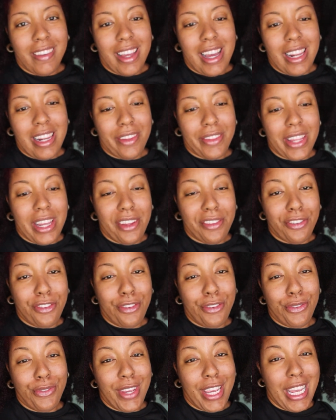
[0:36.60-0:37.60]
gotten out the house to
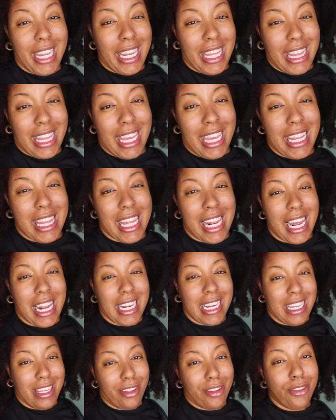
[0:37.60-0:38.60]
do anything that I
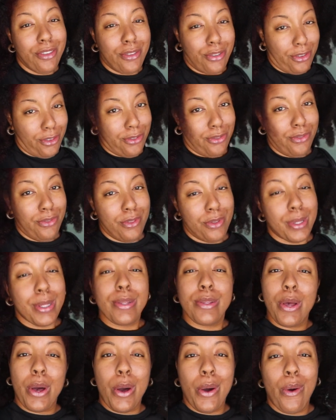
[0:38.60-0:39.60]
need to do.
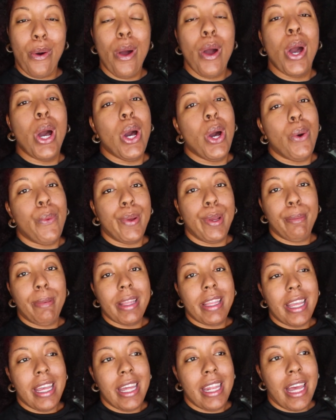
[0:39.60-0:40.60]
So we're
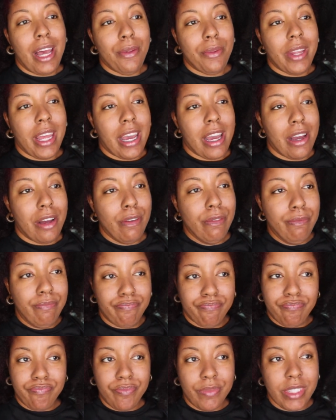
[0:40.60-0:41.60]
about to head out now.
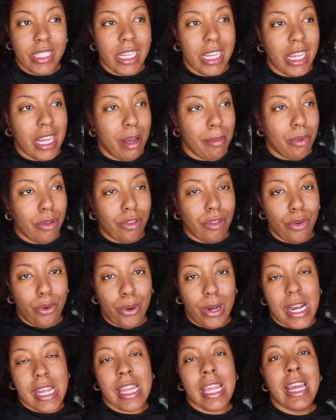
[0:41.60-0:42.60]
Couple
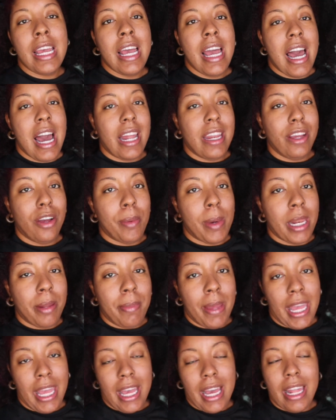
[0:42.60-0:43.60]
stores. I need to go by the
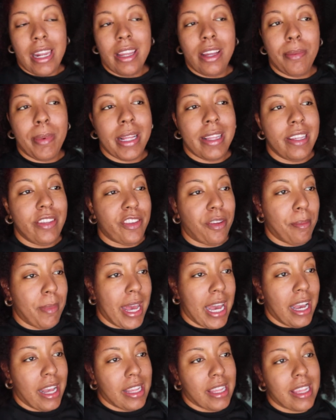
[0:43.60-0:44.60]
bank. I need to go by TJ
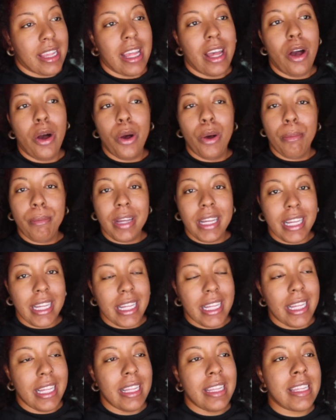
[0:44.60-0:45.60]
Maxx, Home
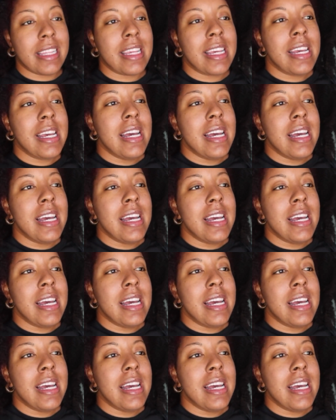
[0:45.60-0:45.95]
Goods,